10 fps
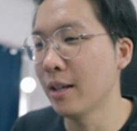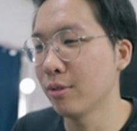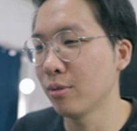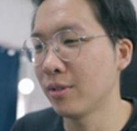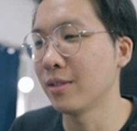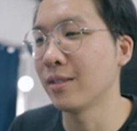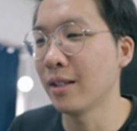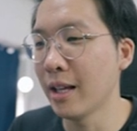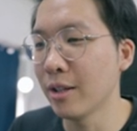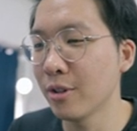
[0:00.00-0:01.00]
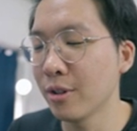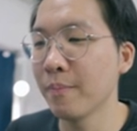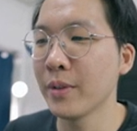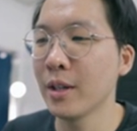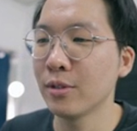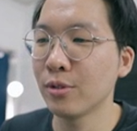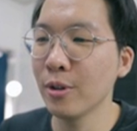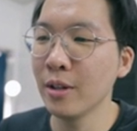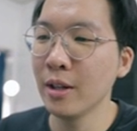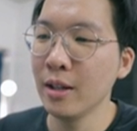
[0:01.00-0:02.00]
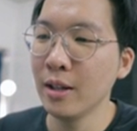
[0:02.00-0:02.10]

and this one's the Stiletto. So